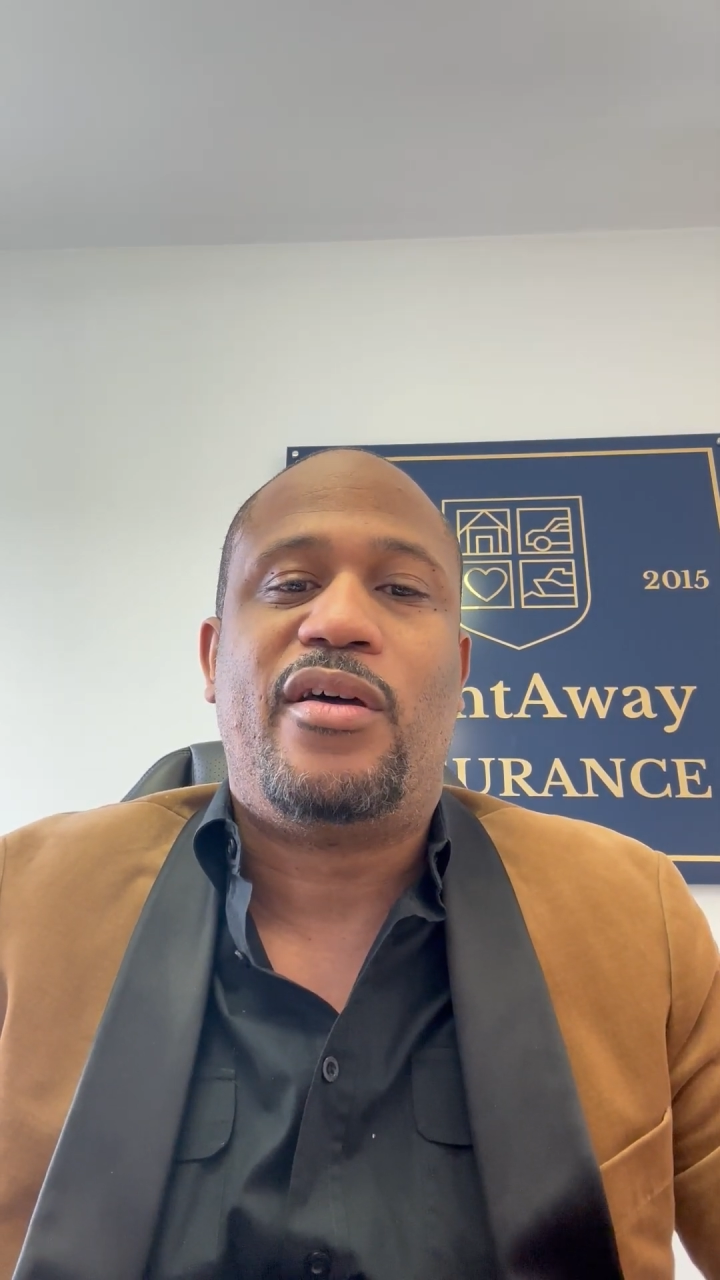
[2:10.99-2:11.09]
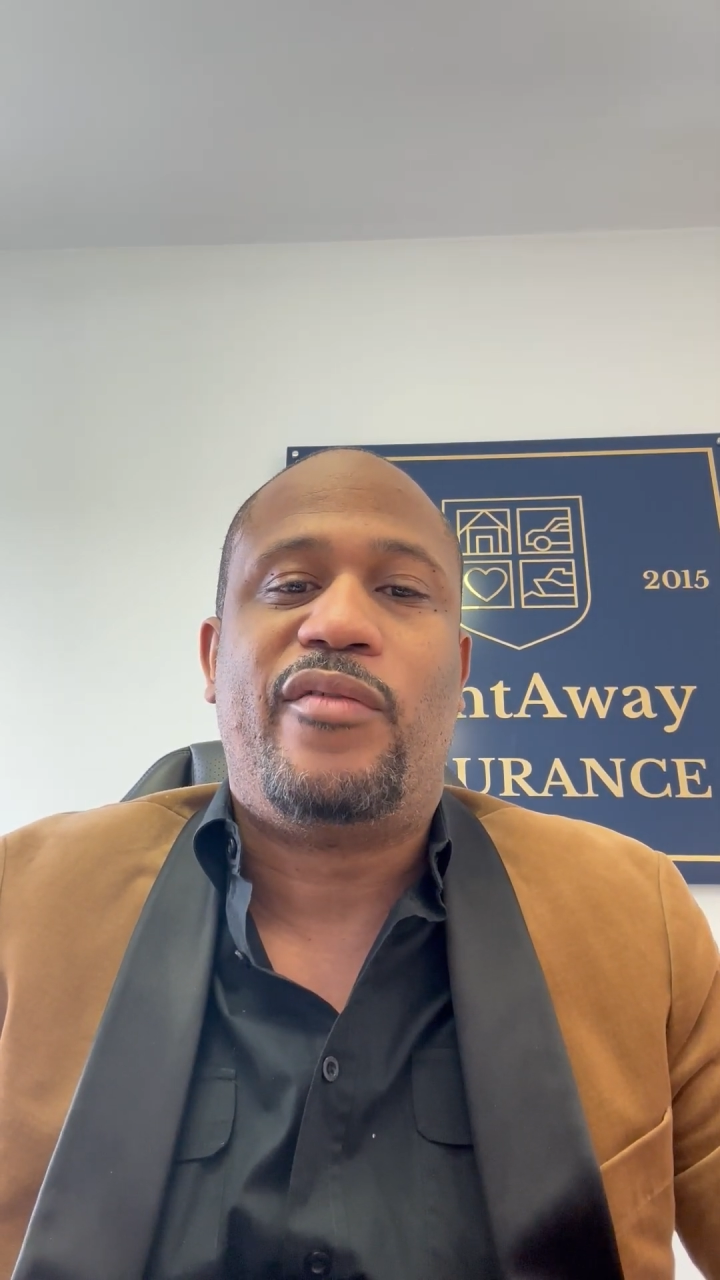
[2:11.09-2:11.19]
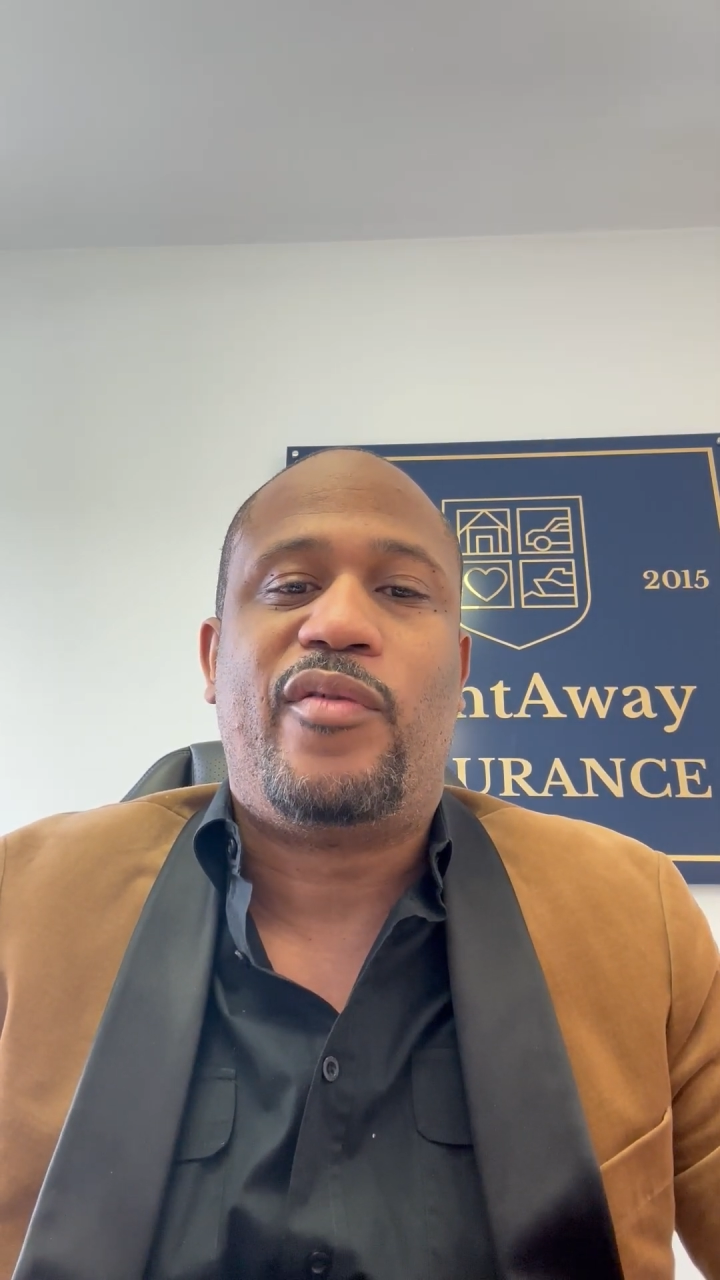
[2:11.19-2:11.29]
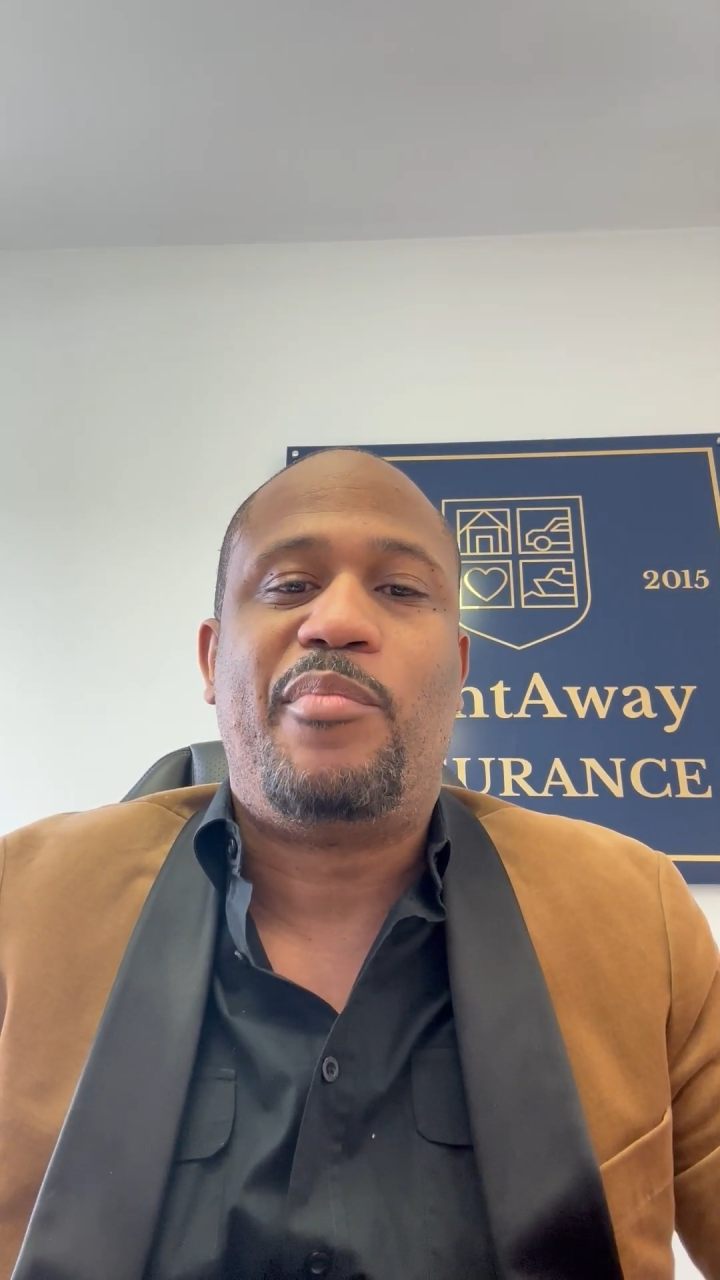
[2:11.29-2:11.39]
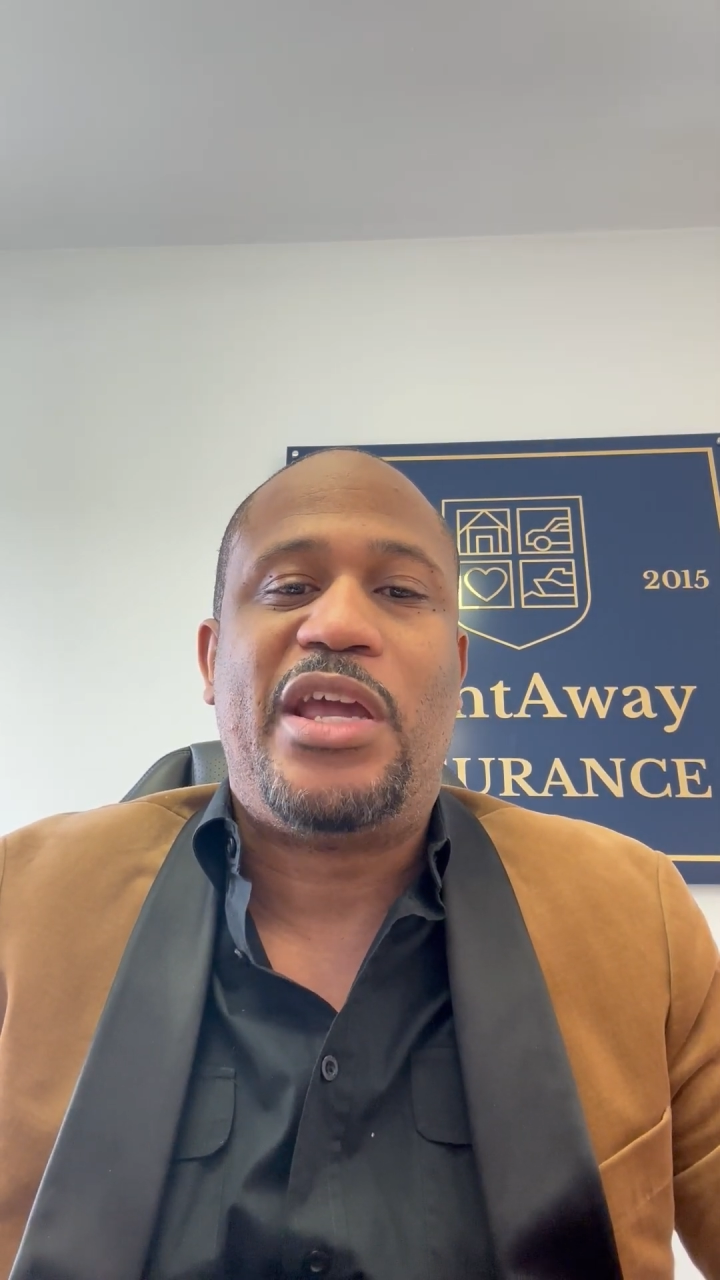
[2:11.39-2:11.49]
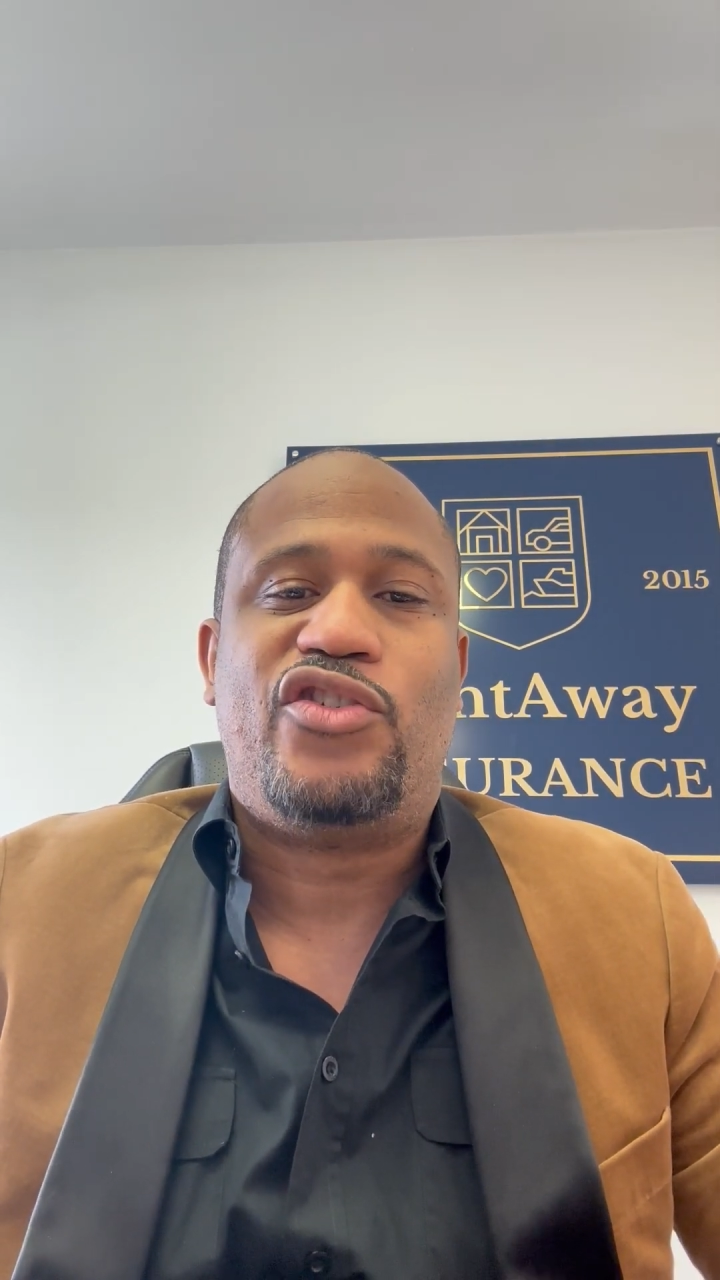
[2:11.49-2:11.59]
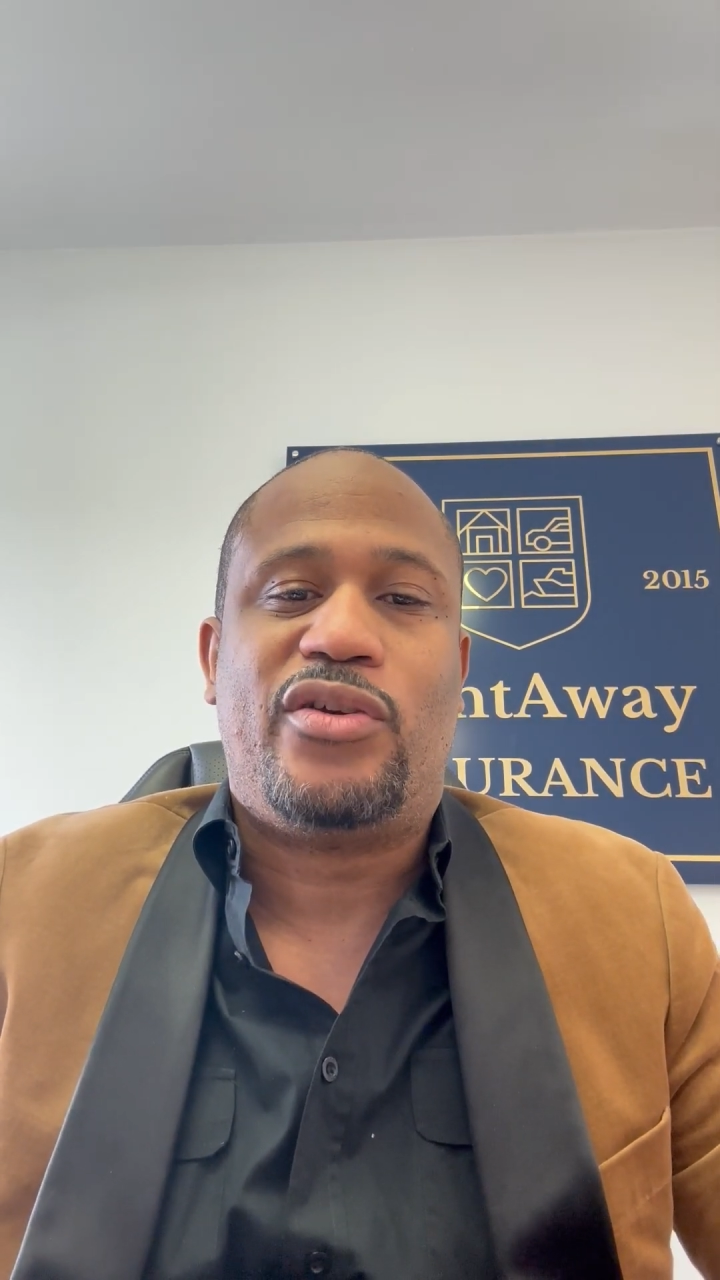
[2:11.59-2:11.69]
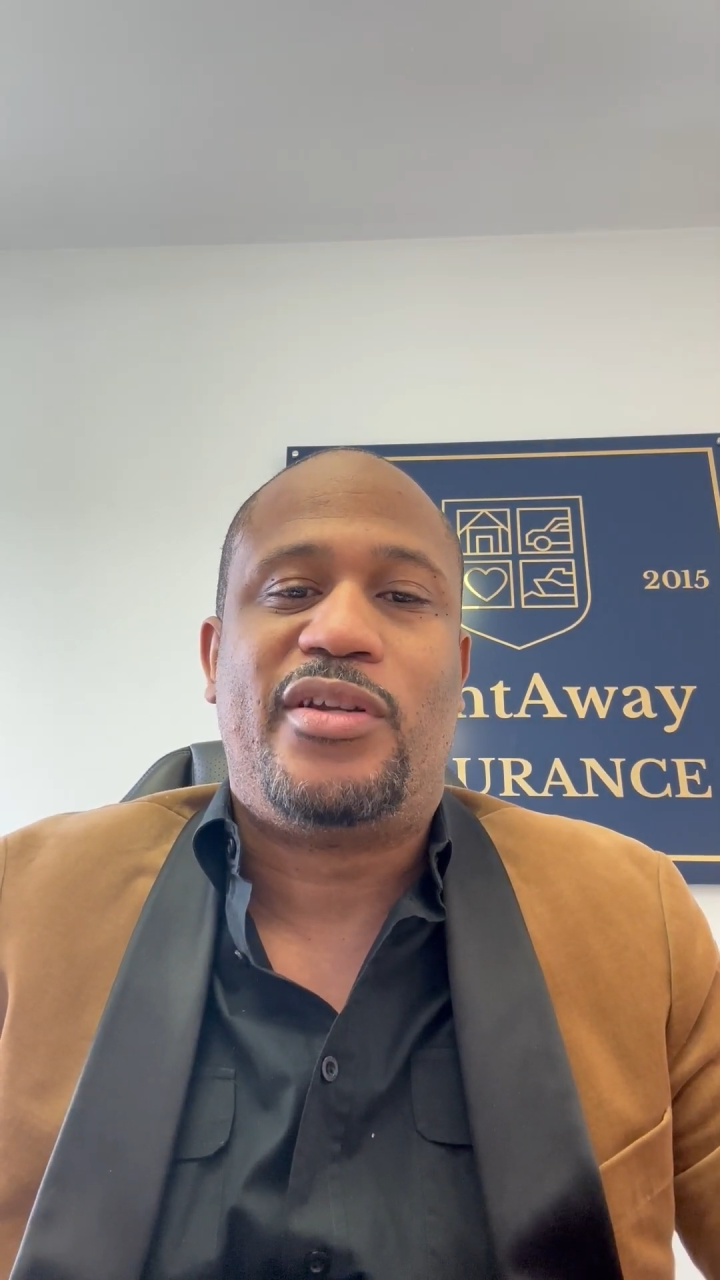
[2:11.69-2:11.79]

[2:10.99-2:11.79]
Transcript: of a major